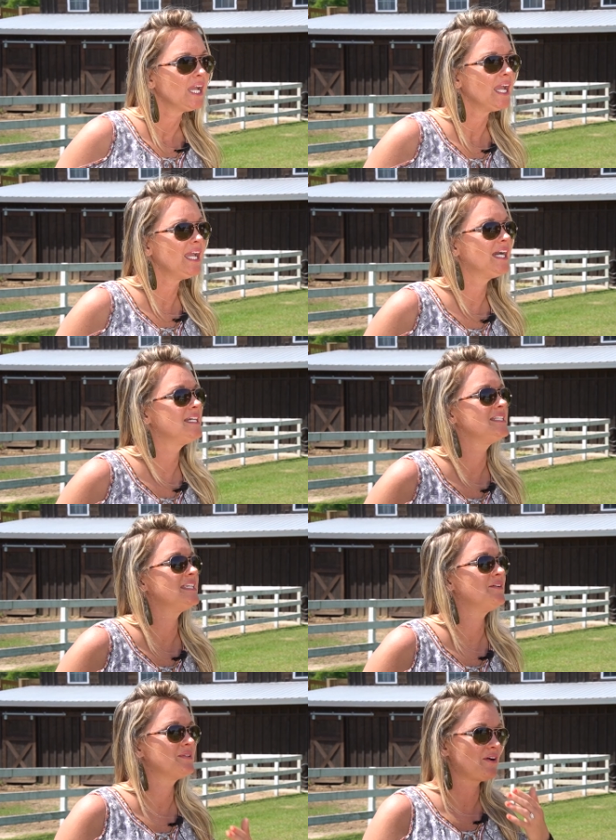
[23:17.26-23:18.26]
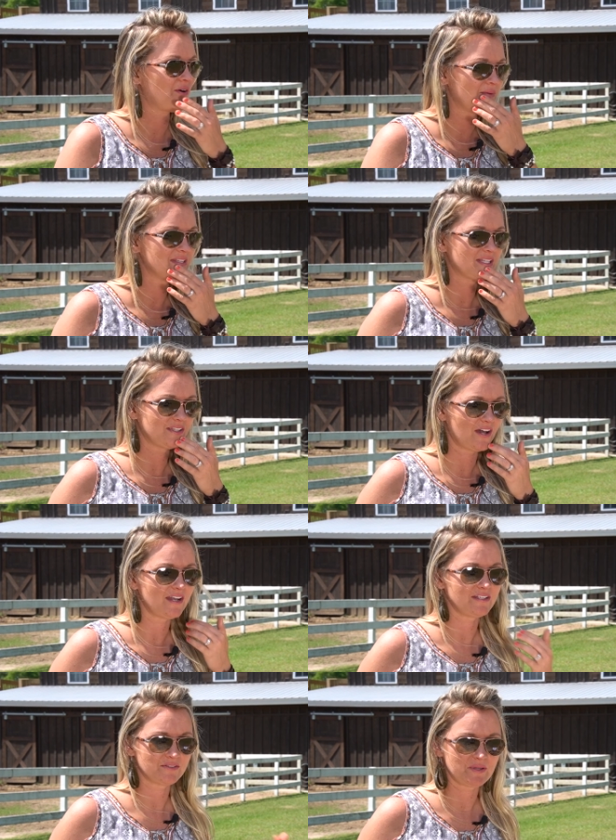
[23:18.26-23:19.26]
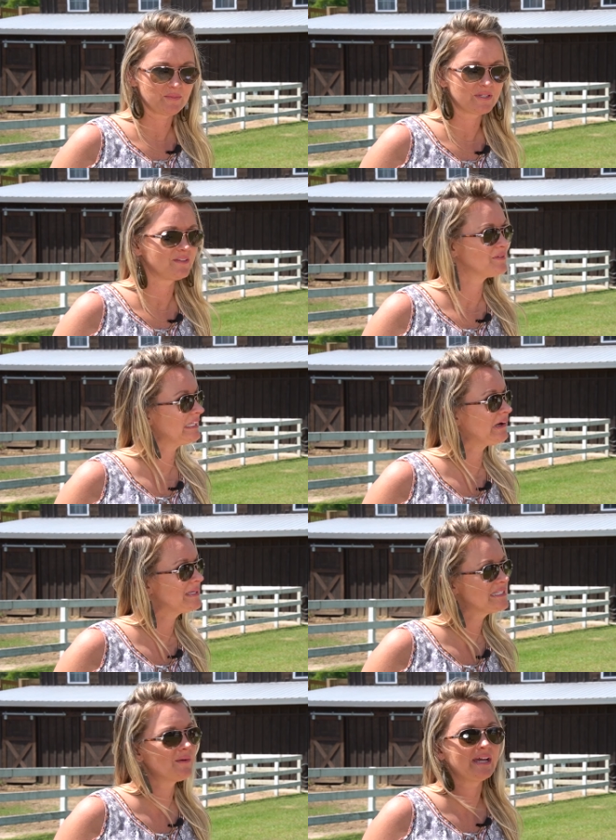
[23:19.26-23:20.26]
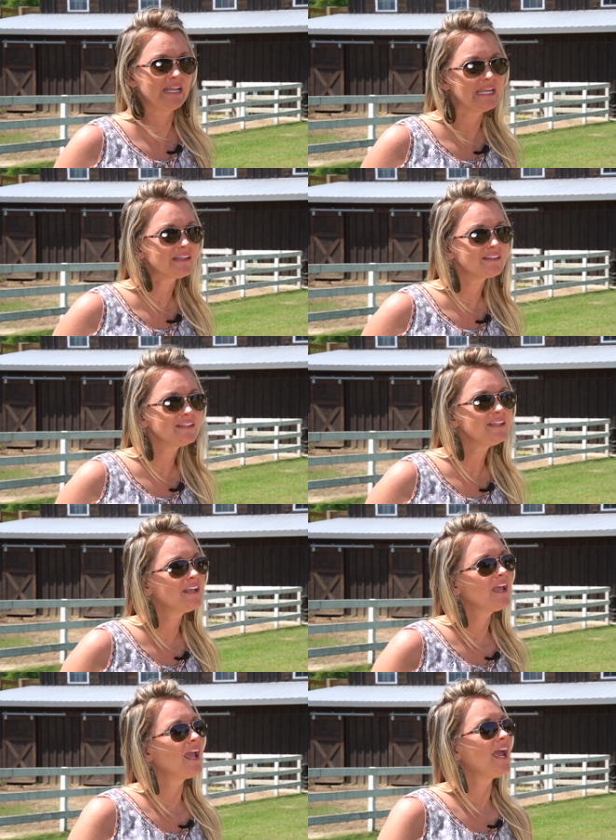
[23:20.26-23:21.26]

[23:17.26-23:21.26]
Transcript: and it was always a lot and people didn't really always know how to handle it